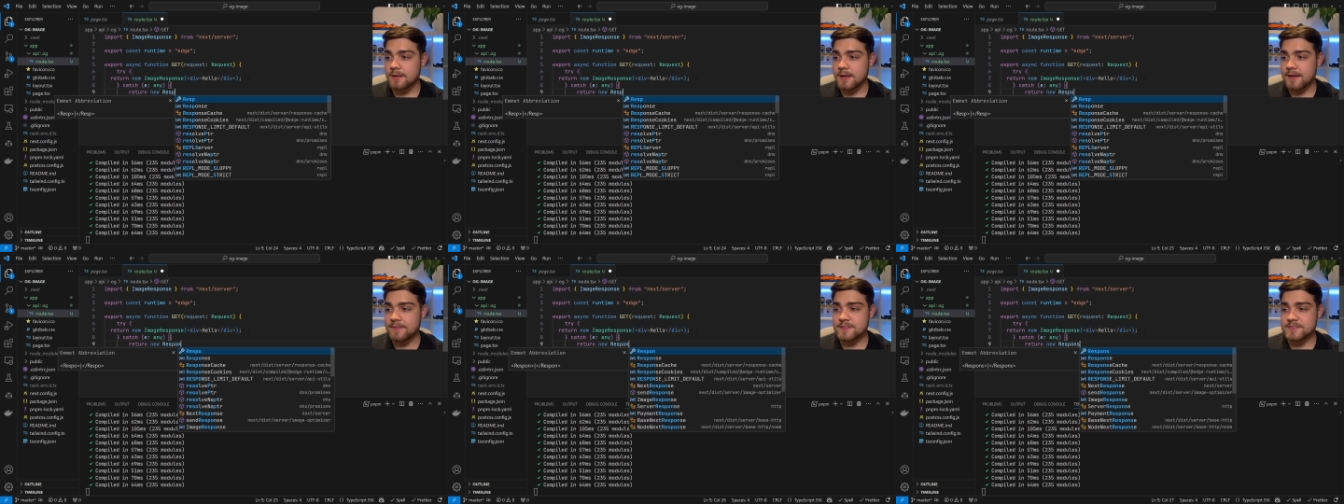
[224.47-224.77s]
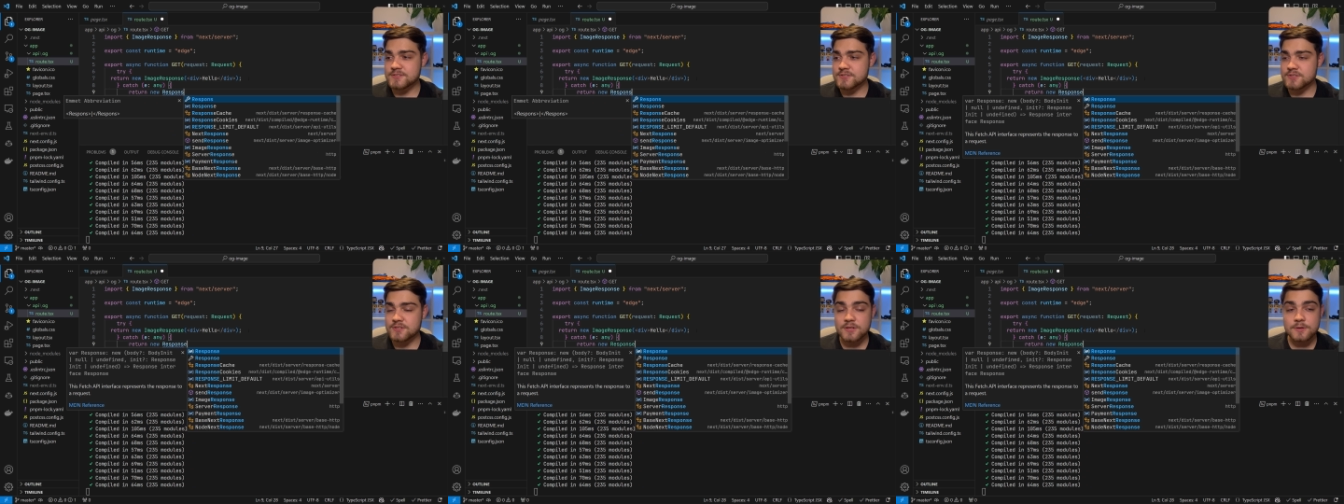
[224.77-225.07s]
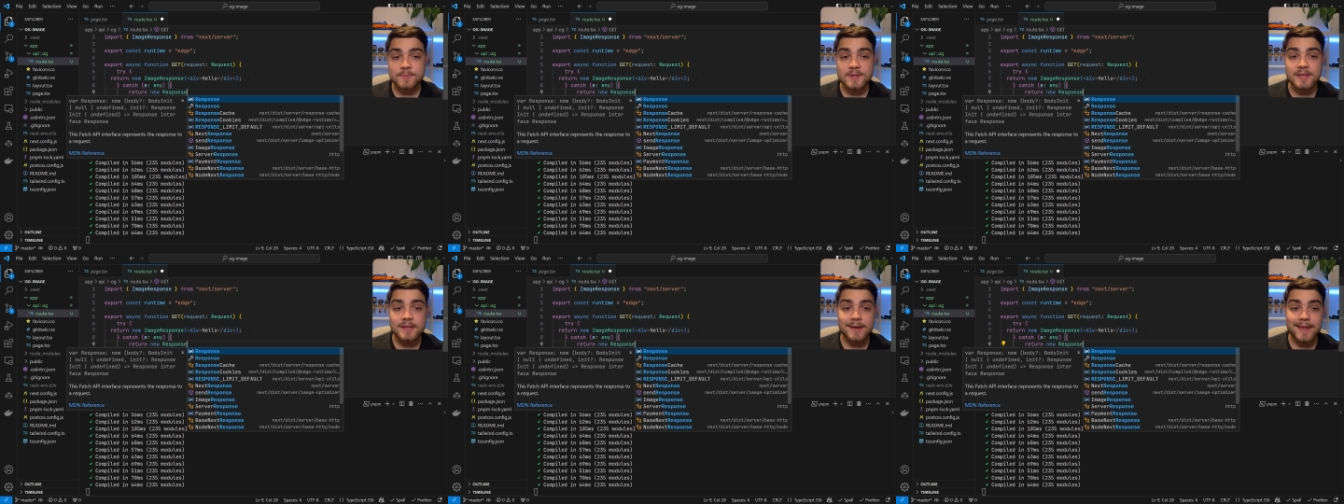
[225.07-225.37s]
And this is
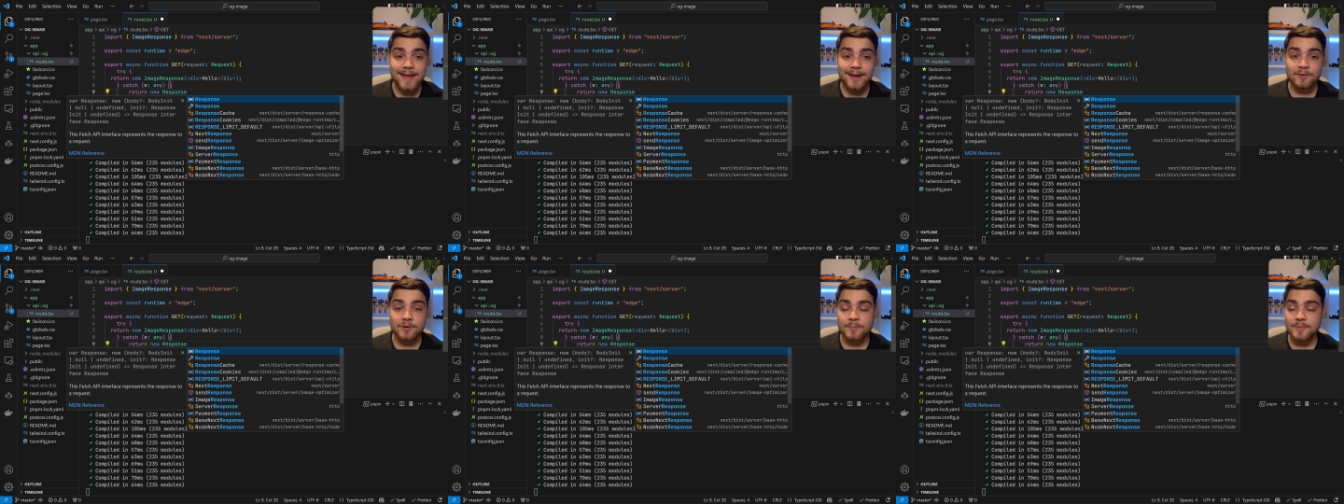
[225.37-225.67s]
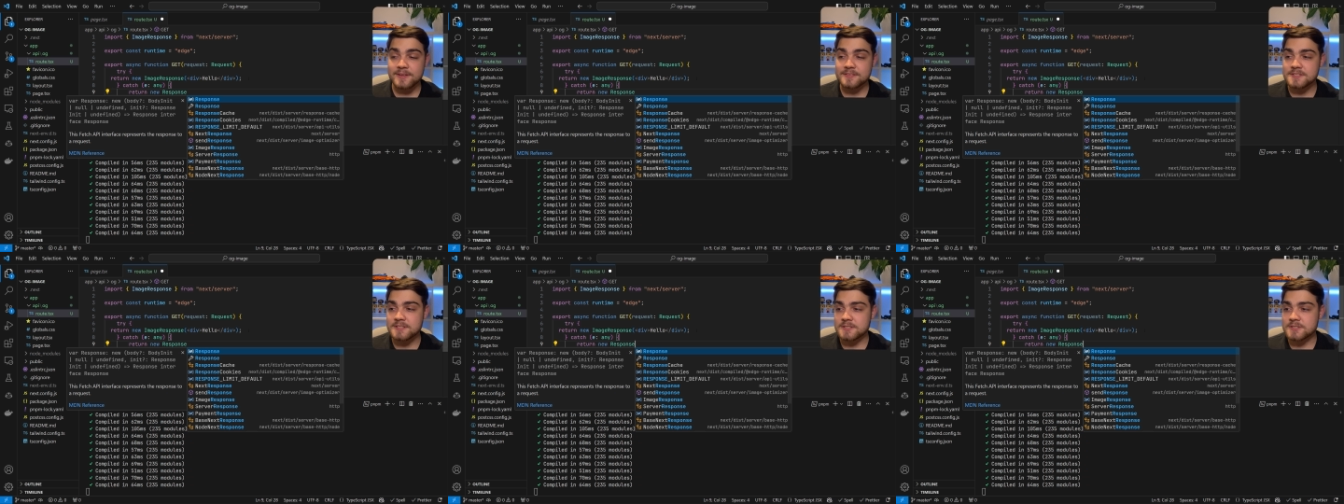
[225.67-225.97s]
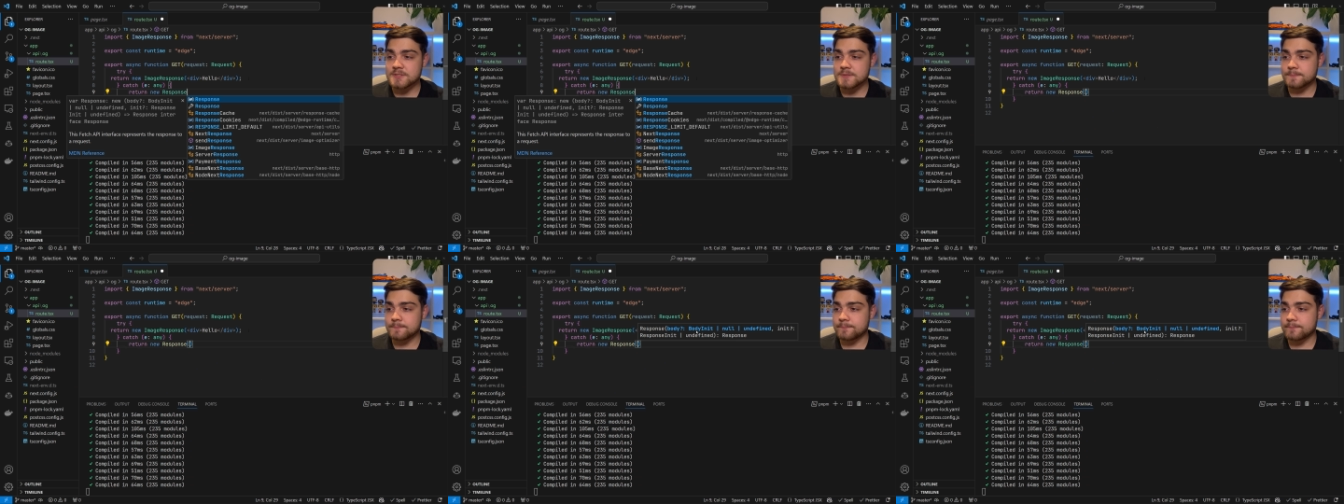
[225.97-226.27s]
gonna be an error
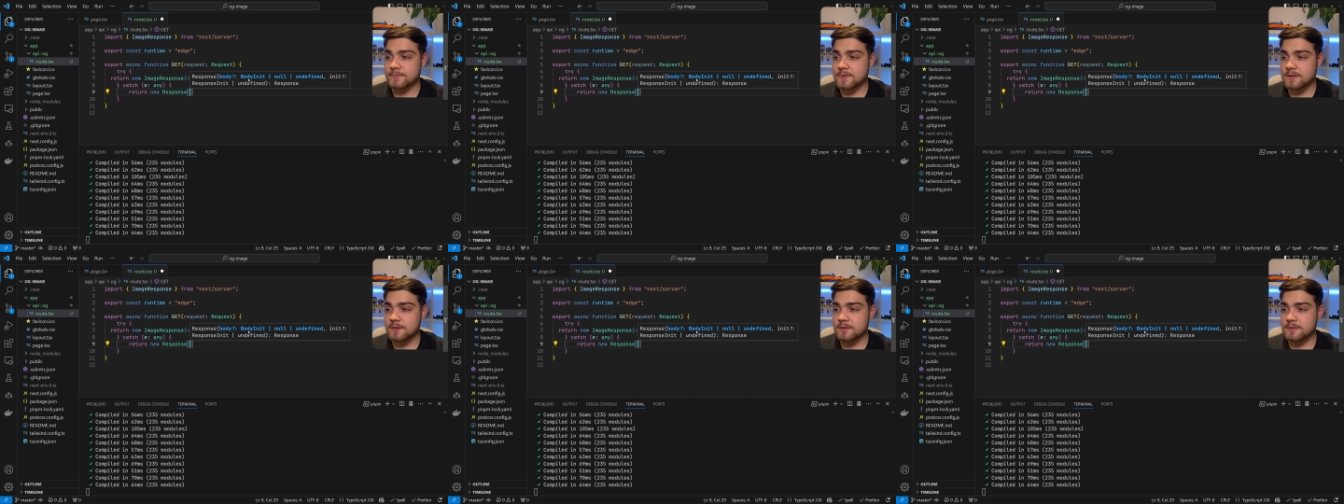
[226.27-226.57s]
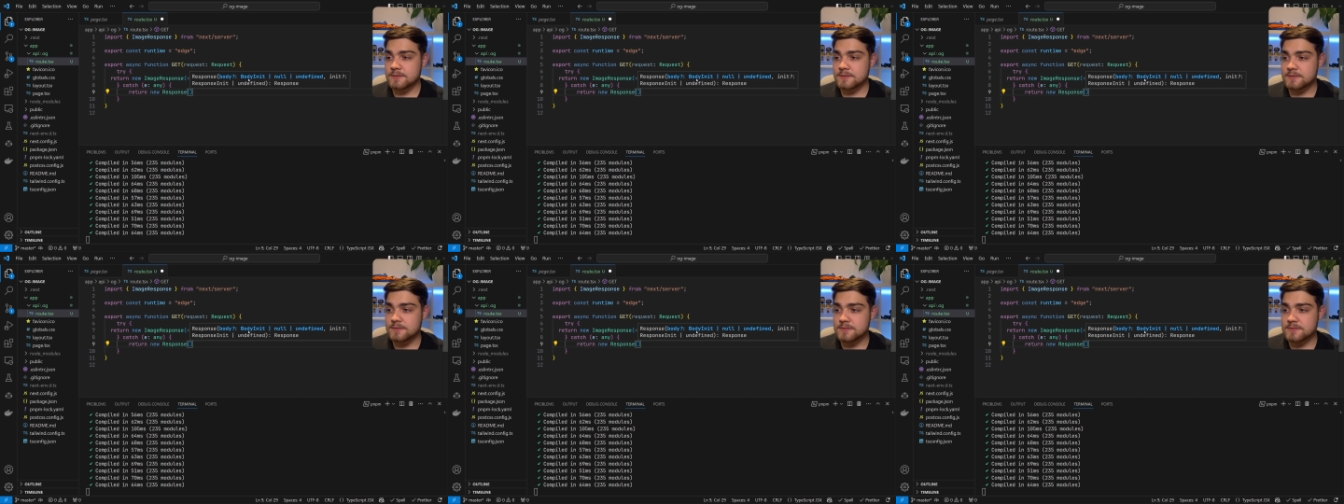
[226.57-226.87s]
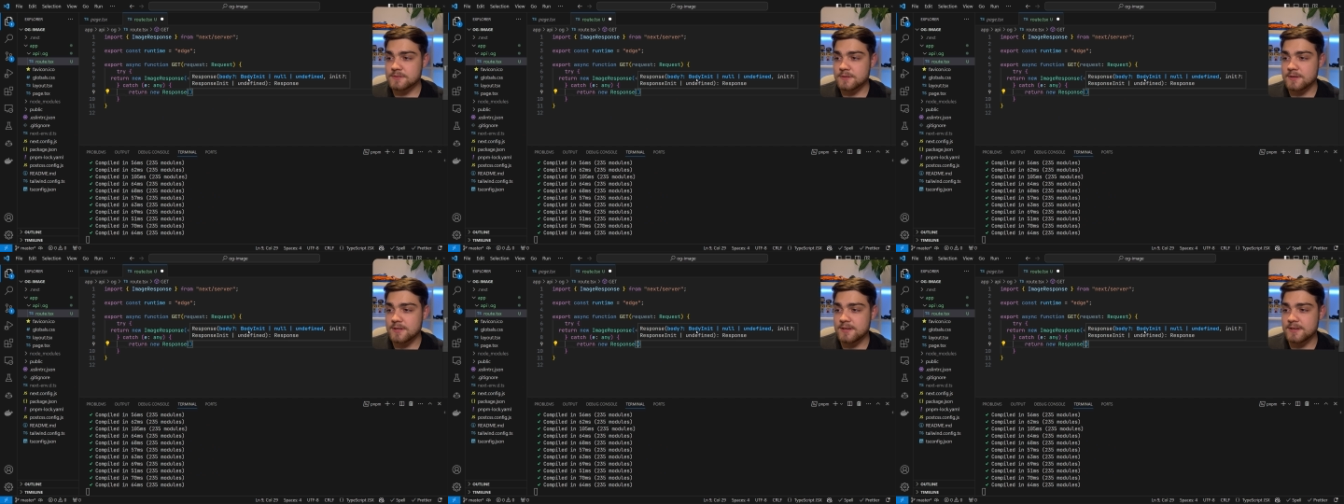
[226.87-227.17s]
message.
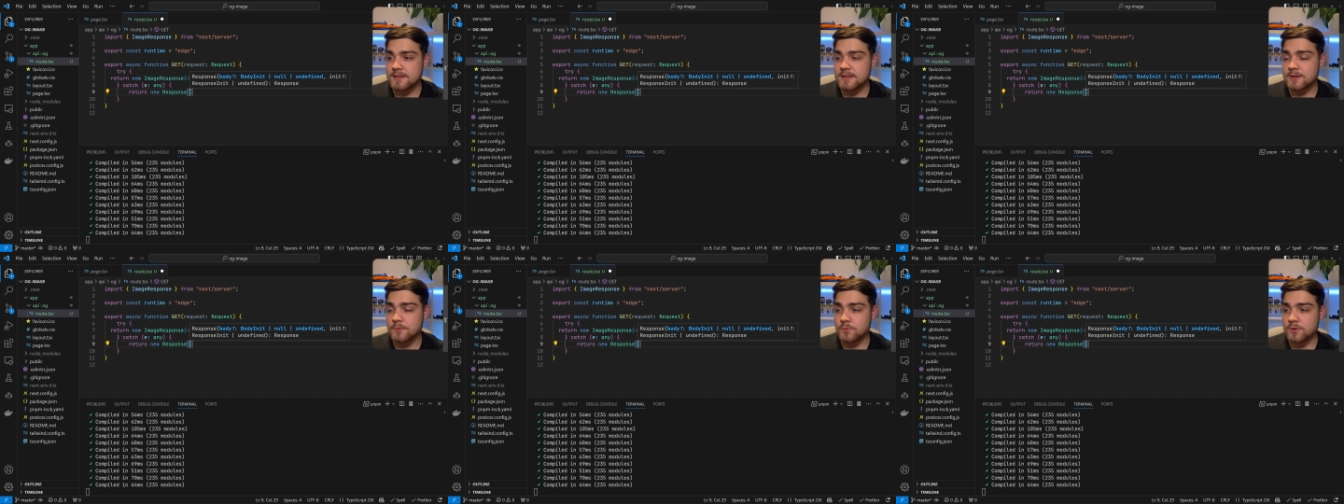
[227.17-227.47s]
So in here,